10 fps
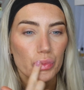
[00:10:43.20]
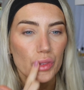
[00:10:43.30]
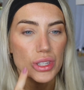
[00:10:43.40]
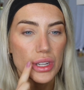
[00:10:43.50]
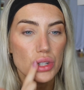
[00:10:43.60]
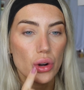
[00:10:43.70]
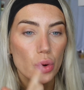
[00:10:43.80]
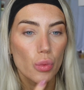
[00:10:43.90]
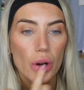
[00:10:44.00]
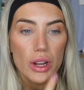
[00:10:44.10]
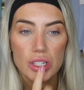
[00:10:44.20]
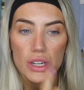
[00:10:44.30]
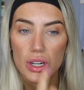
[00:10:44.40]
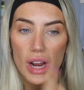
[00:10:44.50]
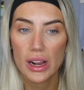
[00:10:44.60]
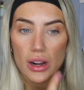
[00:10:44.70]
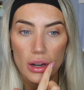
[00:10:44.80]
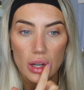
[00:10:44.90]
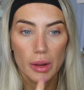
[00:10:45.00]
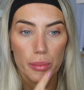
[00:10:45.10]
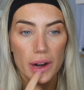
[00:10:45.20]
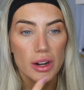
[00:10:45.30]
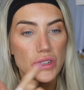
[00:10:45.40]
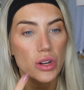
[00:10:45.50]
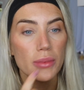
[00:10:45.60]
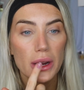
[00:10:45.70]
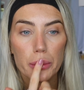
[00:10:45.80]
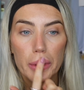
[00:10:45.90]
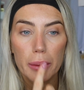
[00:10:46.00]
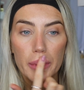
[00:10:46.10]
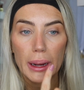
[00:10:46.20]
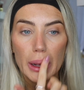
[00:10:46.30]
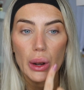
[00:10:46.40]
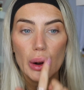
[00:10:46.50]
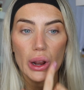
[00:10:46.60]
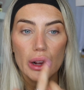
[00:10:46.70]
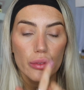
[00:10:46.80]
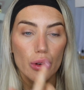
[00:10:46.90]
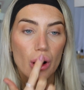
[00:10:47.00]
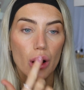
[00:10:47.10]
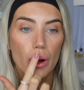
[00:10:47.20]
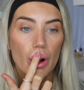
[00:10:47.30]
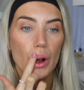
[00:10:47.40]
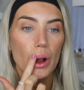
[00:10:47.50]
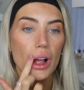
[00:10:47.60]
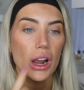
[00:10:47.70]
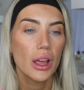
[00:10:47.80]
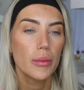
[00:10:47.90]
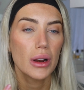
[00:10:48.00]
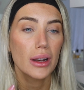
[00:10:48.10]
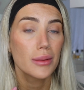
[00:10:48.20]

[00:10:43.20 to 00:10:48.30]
because I don't want it to look like I've got lip product on, but I want to make it look like I've got colour in my